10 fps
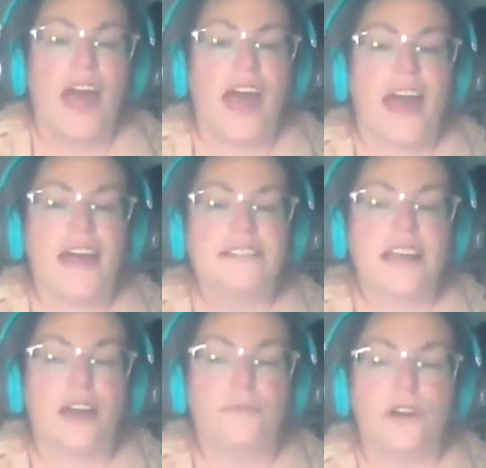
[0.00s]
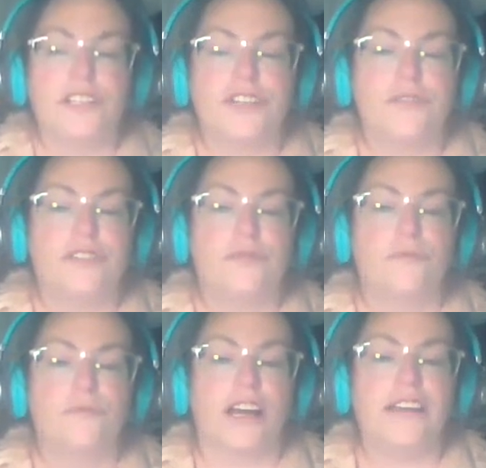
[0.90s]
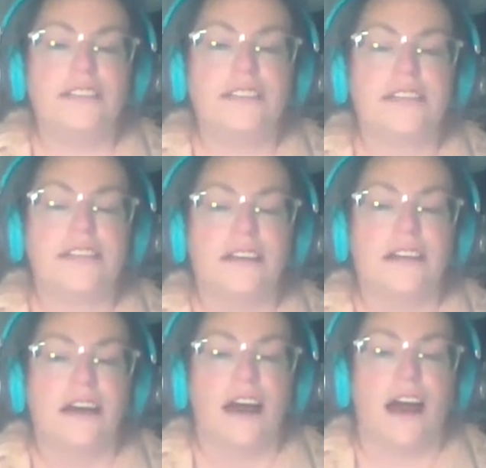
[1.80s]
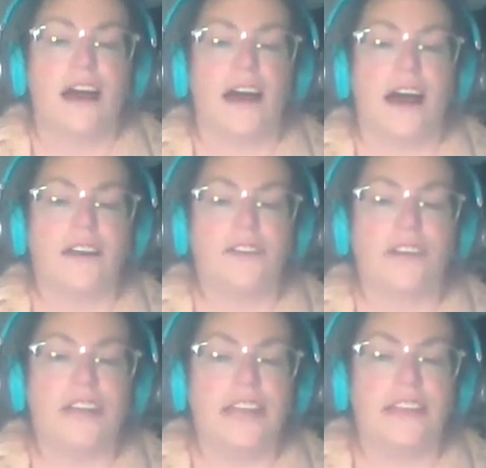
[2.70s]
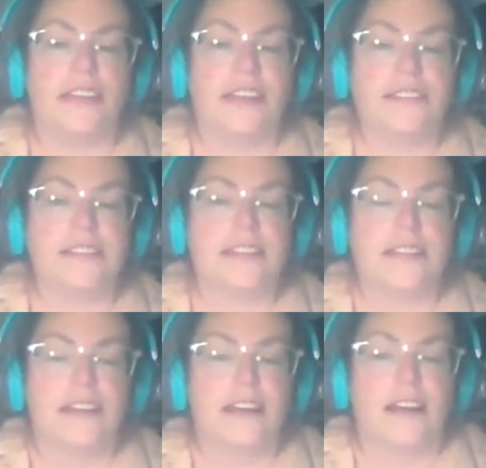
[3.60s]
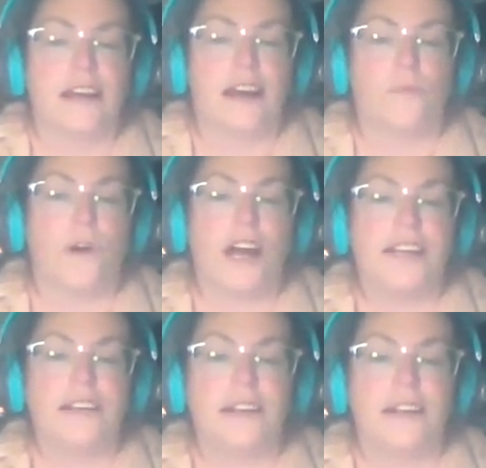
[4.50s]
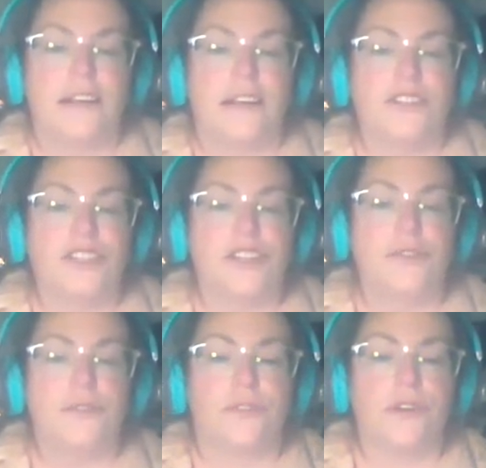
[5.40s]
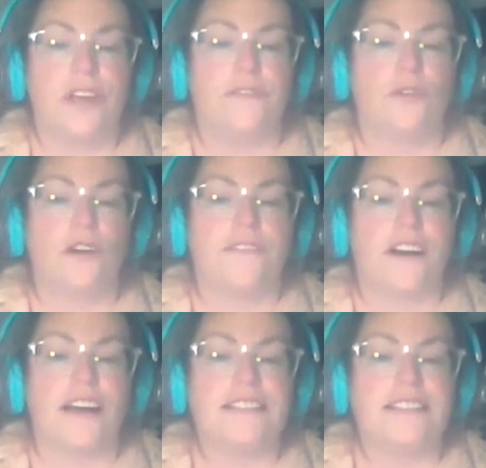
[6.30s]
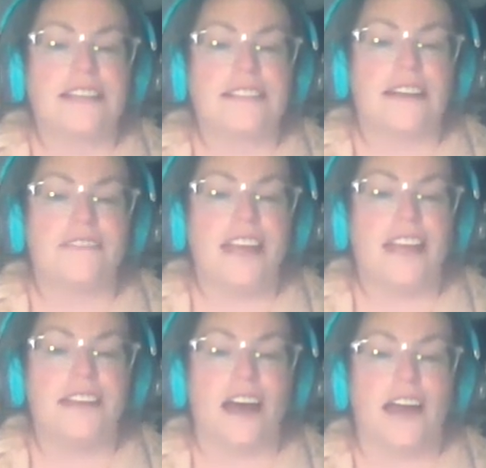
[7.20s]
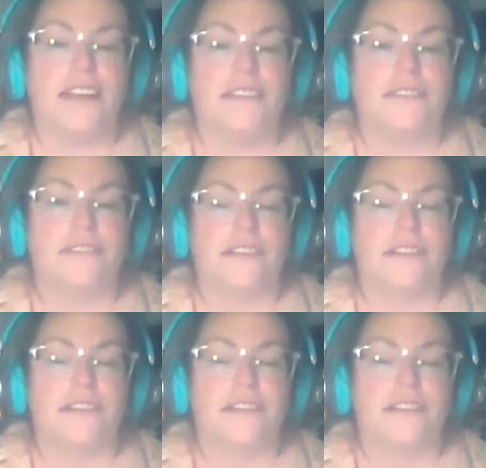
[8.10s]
And I want you to write underneath it 1, 2, 3, 4, 5, 6, 7, 8, 9,